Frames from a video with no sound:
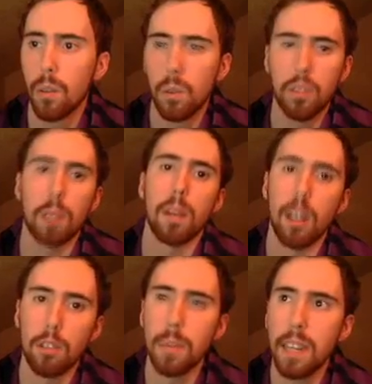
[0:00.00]
Sup y'all,
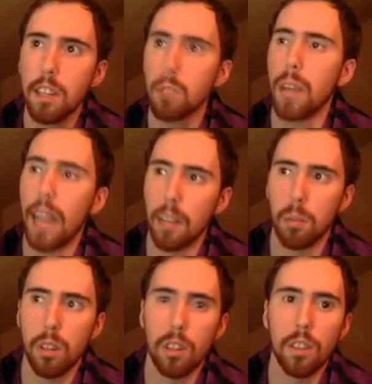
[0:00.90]
it's me, it's your boy
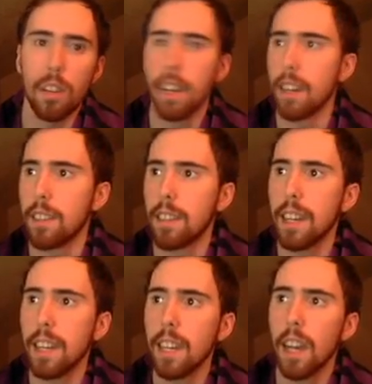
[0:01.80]
Asmongold, and
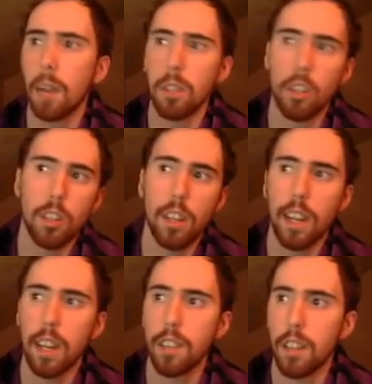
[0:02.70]
today I'm going to show you
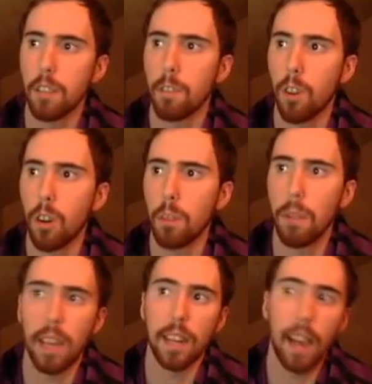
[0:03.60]
guys how to
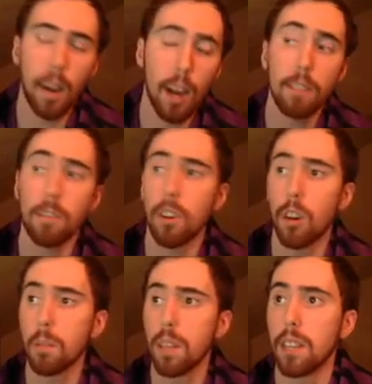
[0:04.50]
farm and how I
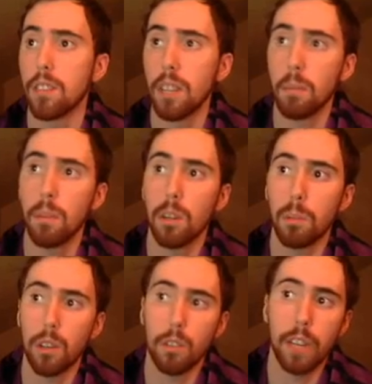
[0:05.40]
farm the Steamwheedle
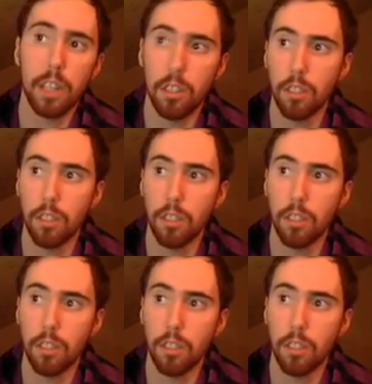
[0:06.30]
Preservation